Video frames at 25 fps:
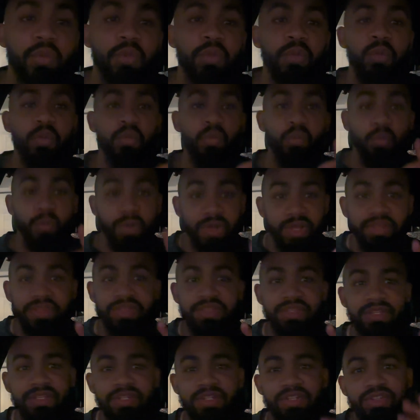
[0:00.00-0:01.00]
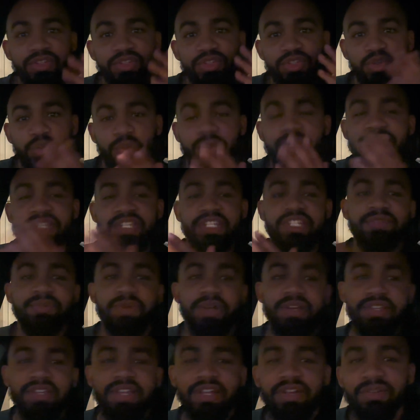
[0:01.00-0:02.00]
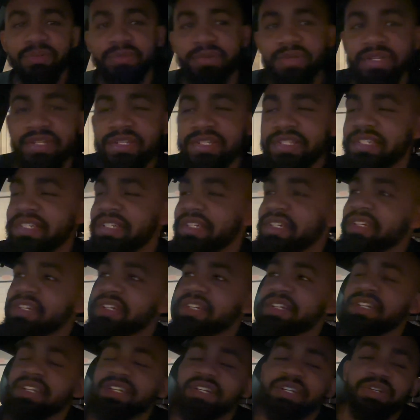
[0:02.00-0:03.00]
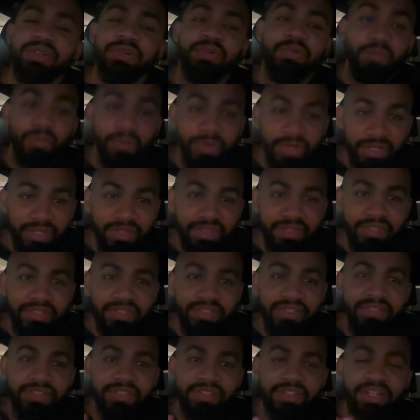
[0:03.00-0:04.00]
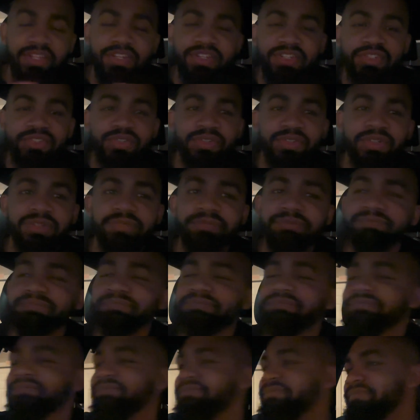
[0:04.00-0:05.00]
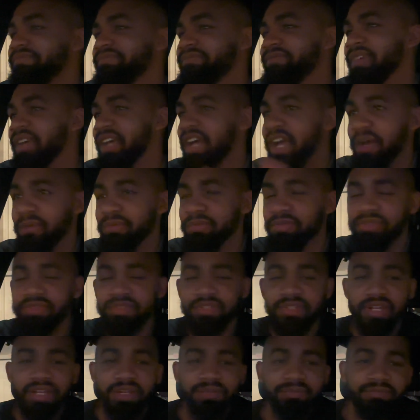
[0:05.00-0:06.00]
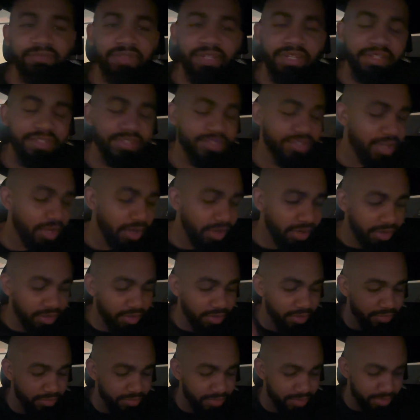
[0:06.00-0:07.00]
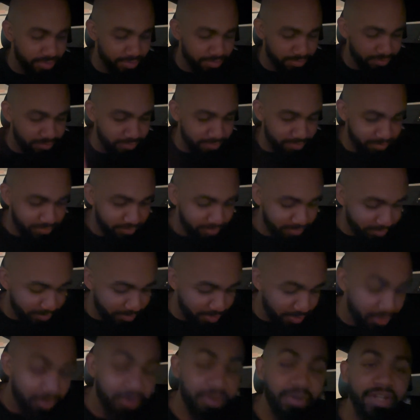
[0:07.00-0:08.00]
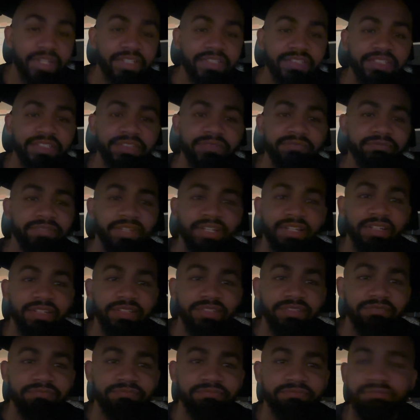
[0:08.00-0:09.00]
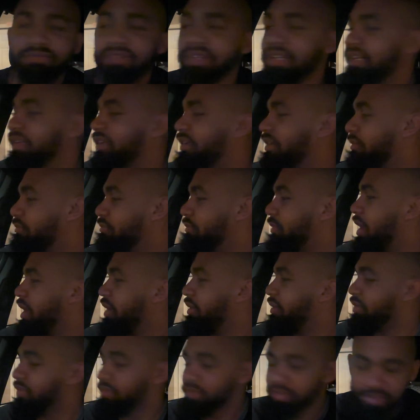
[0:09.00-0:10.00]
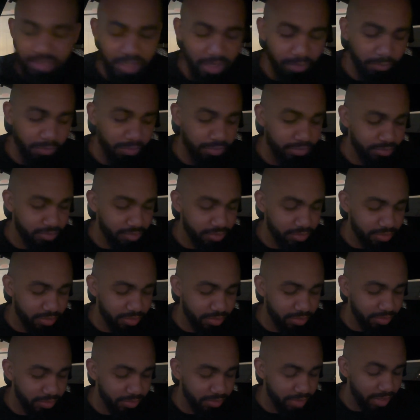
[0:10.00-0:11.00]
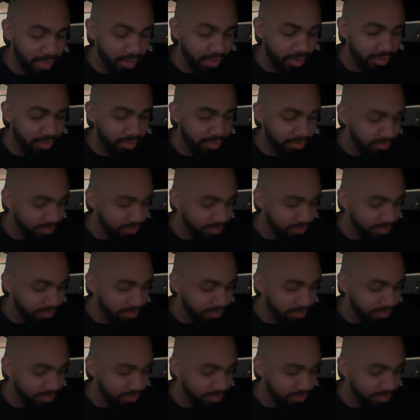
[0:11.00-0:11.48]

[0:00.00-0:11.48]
With 26-mile-an-hour winds, with thunderstorm, absolutely not. They just all just go crazy, and it's not worth doing at all.